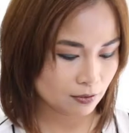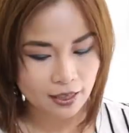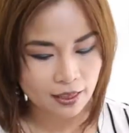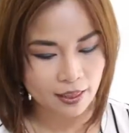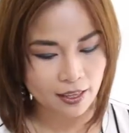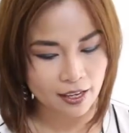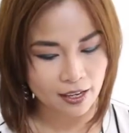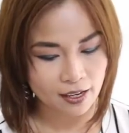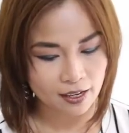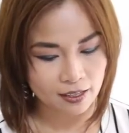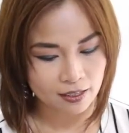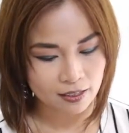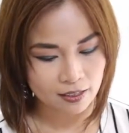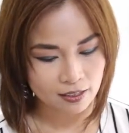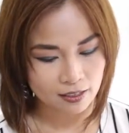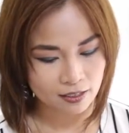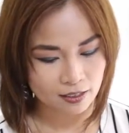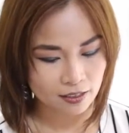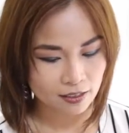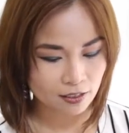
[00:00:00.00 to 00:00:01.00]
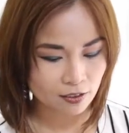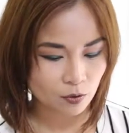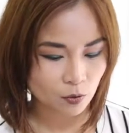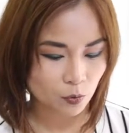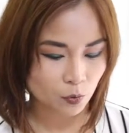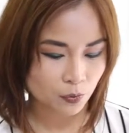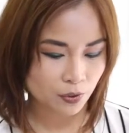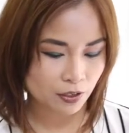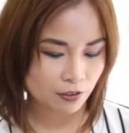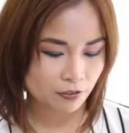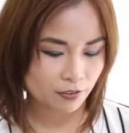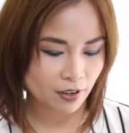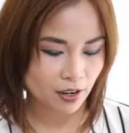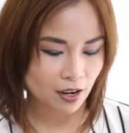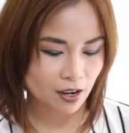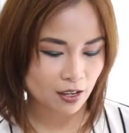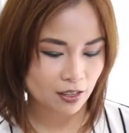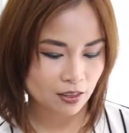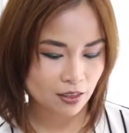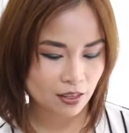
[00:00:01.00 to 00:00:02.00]
And then we've
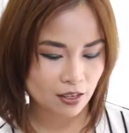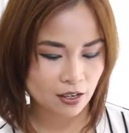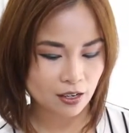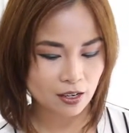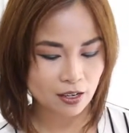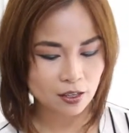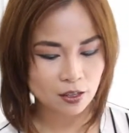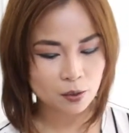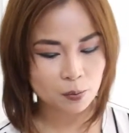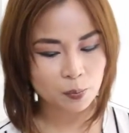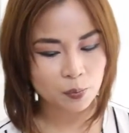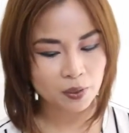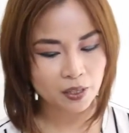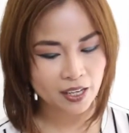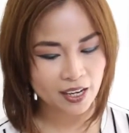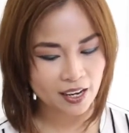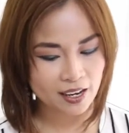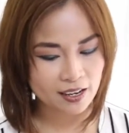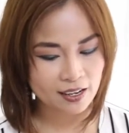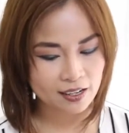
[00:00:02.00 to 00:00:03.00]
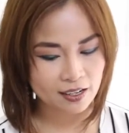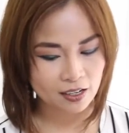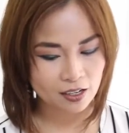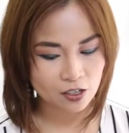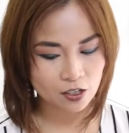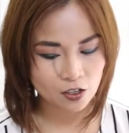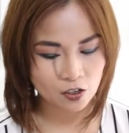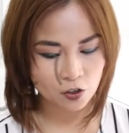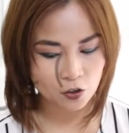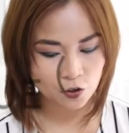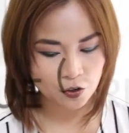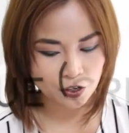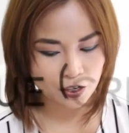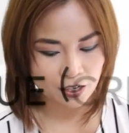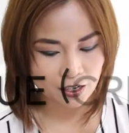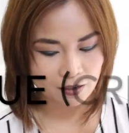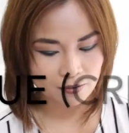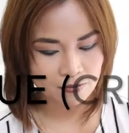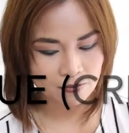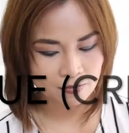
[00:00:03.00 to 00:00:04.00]
got the Plague
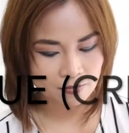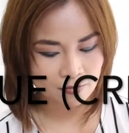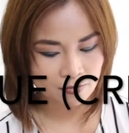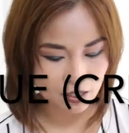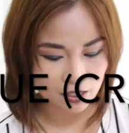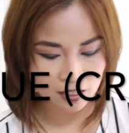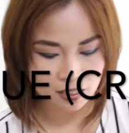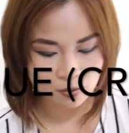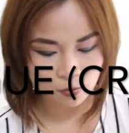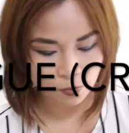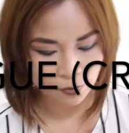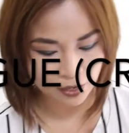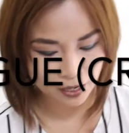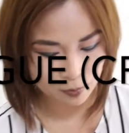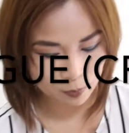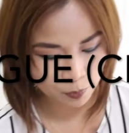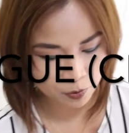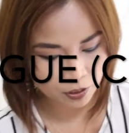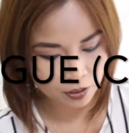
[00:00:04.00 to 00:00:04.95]
Cream. It's a bright